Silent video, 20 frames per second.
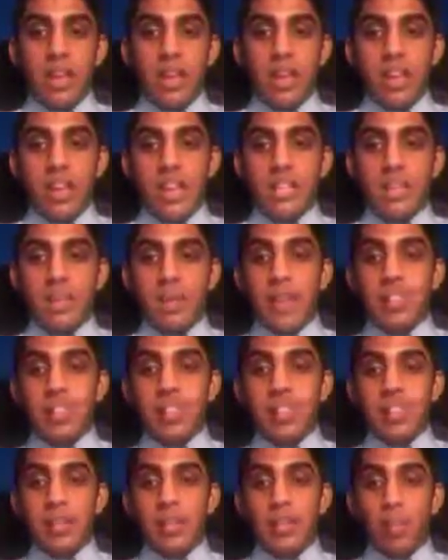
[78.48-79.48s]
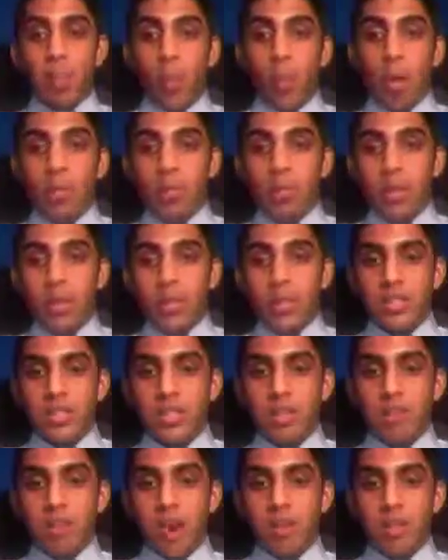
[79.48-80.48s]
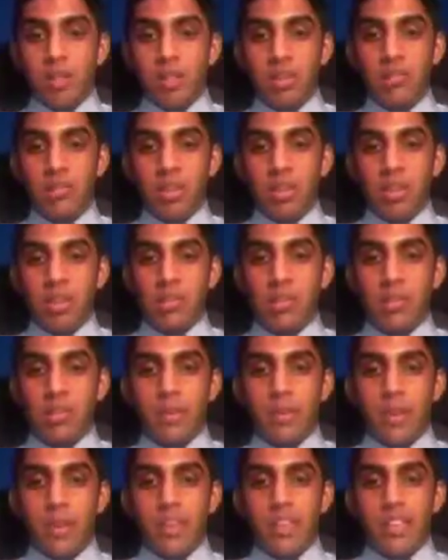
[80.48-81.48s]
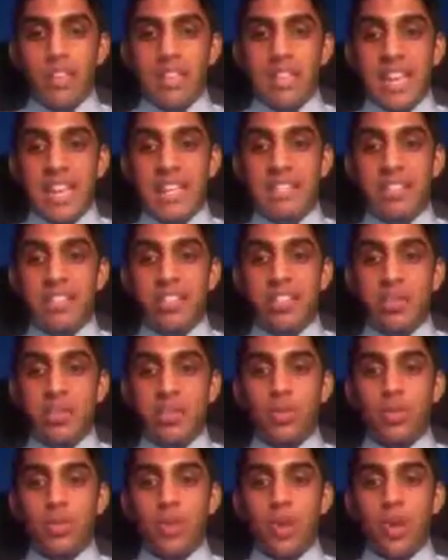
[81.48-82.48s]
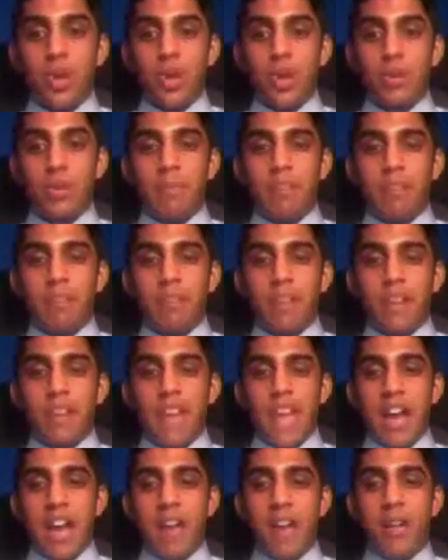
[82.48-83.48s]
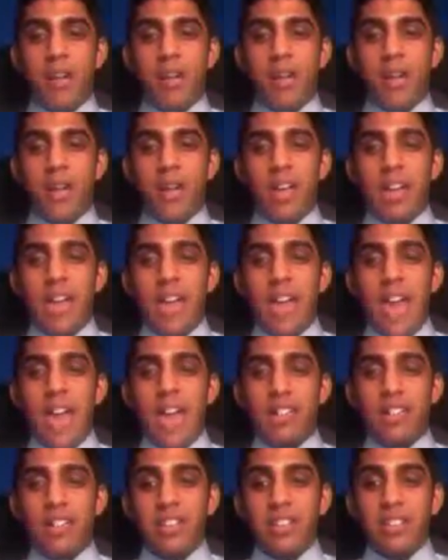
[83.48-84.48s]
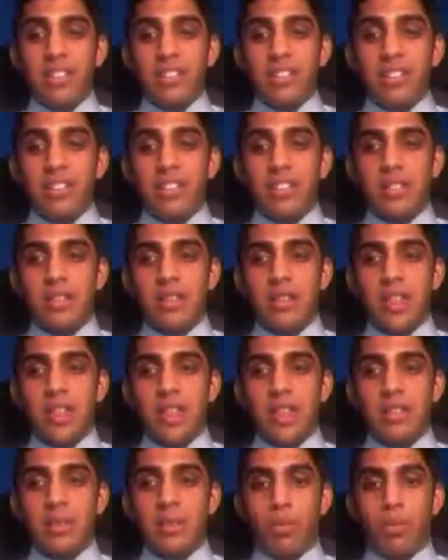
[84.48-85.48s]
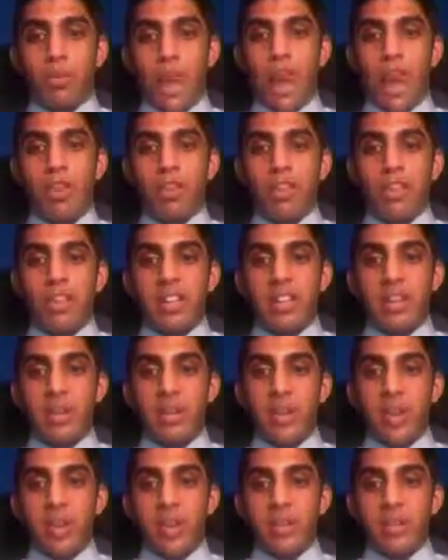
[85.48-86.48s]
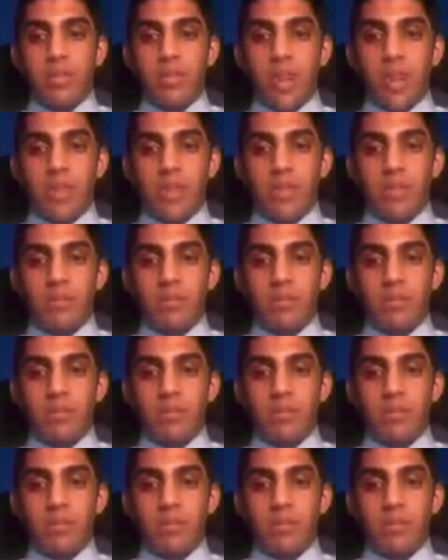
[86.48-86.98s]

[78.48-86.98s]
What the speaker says: It's basically one-person public forum that takes into account ethics and morality when debating.